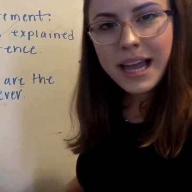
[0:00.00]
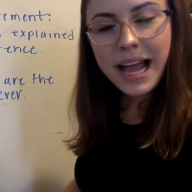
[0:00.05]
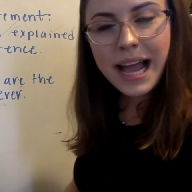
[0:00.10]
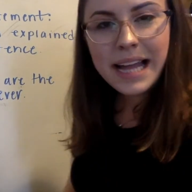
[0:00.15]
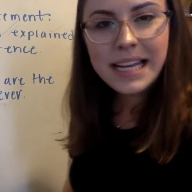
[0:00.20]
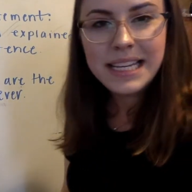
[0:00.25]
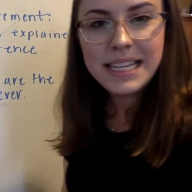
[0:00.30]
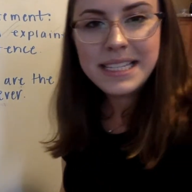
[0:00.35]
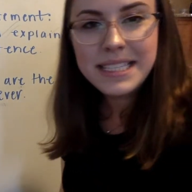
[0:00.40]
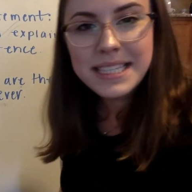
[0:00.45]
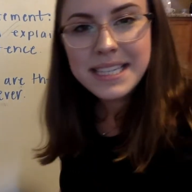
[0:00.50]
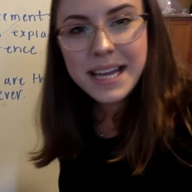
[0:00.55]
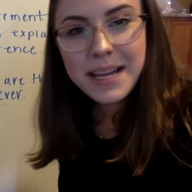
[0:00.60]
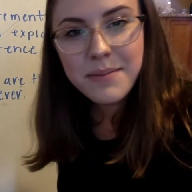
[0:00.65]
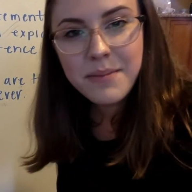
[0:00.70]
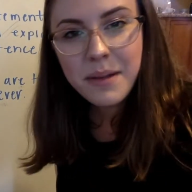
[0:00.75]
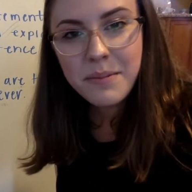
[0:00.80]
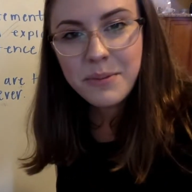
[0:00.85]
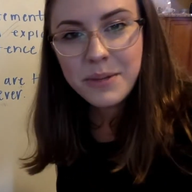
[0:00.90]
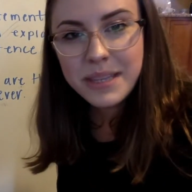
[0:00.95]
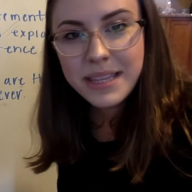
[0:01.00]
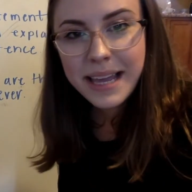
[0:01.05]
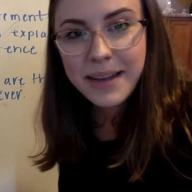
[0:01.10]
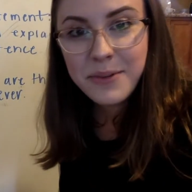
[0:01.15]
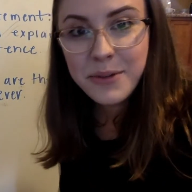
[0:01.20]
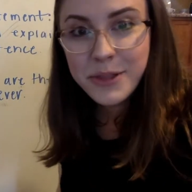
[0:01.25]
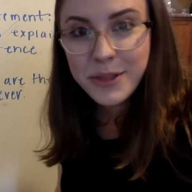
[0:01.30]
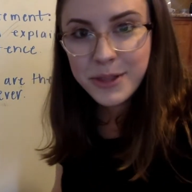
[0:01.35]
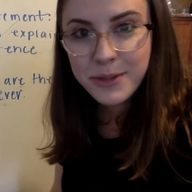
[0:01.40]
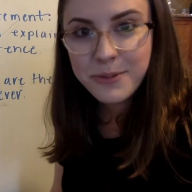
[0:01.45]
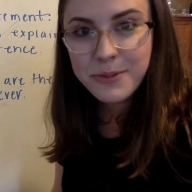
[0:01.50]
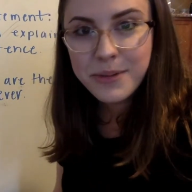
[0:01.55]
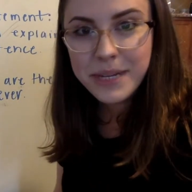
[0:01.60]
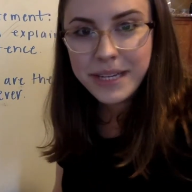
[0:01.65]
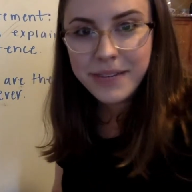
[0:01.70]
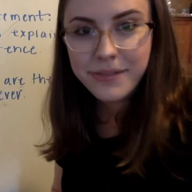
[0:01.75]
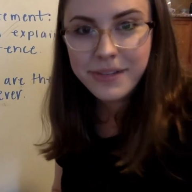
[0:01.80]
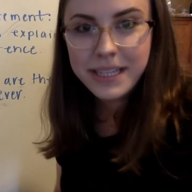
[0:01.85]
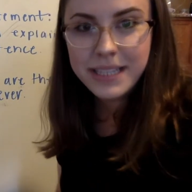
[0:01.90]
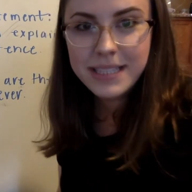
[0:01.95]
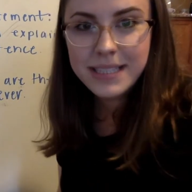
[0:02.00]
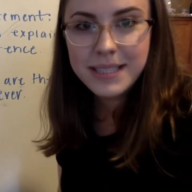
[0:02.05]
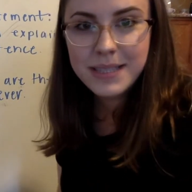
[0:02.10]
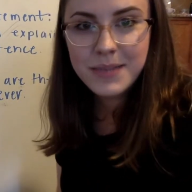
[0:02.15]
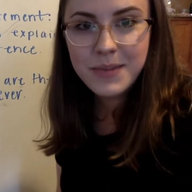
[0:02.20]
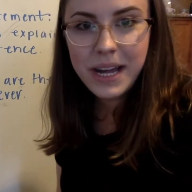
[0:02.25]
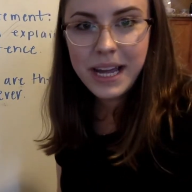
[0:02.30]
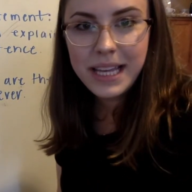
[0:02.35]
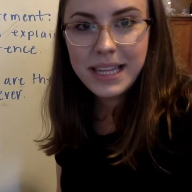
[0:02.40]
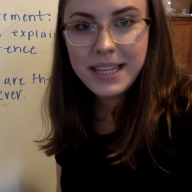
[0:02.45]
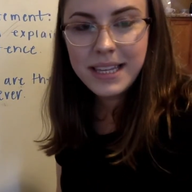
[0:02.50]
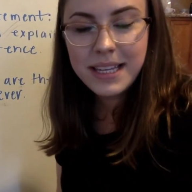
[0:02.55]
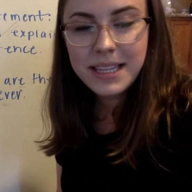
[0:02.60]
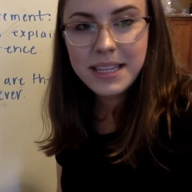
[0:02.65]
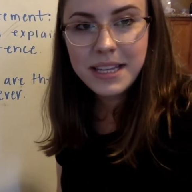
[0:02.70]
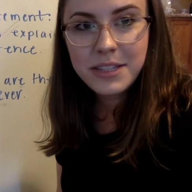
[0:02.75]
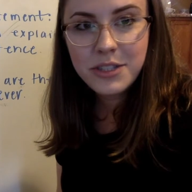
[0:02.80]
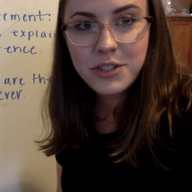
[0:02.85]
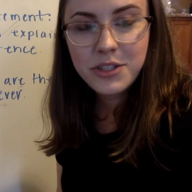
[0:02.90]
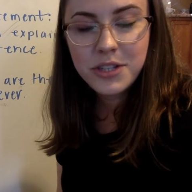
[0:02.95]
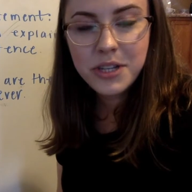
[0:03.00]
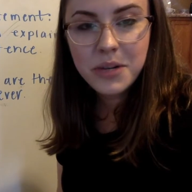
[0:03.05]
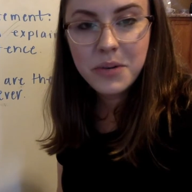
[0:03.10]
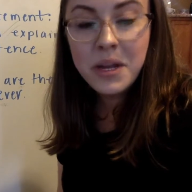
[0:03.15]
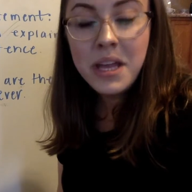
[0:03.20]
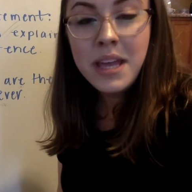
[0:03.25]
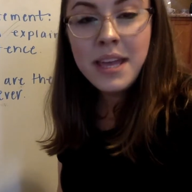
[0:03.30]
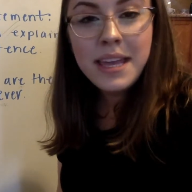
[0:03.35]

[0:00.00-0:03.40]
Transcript: I need to come up with now three reasons why I think that's true.